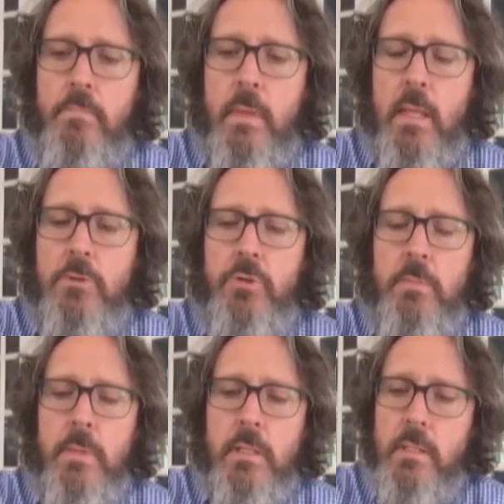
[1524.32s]

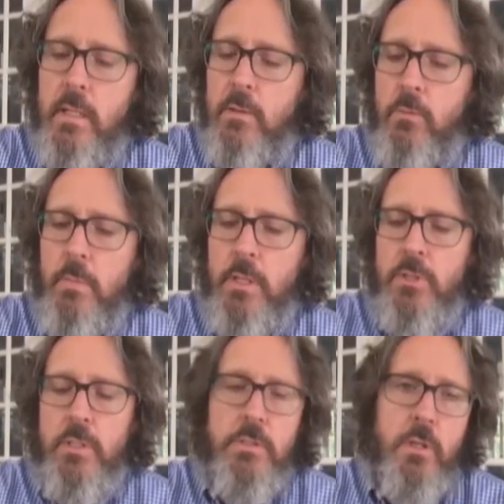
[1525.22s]
treatment and in
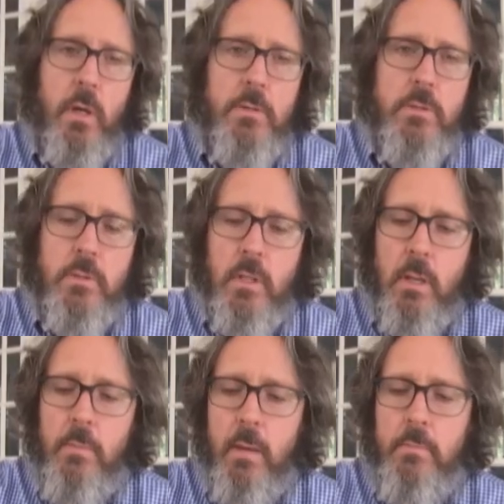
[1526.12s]
remission. So
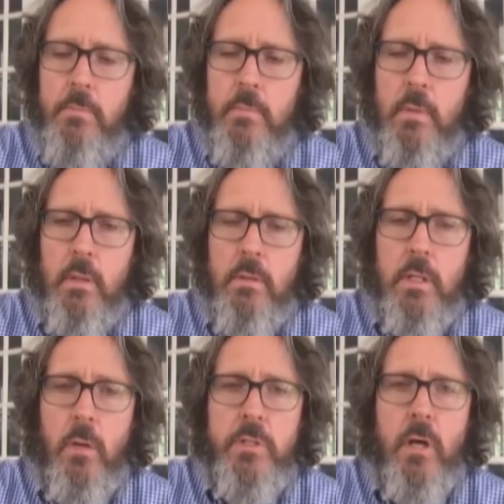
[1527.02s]

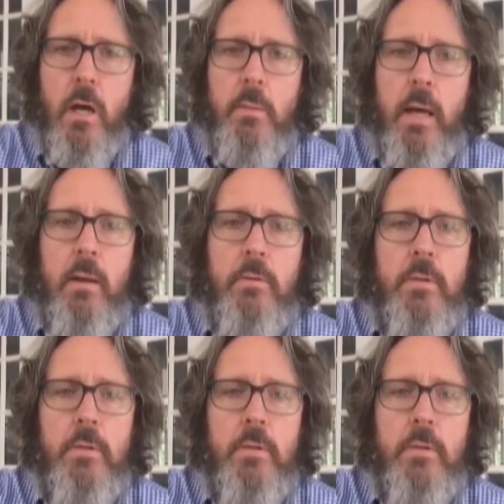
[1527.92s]
we talk about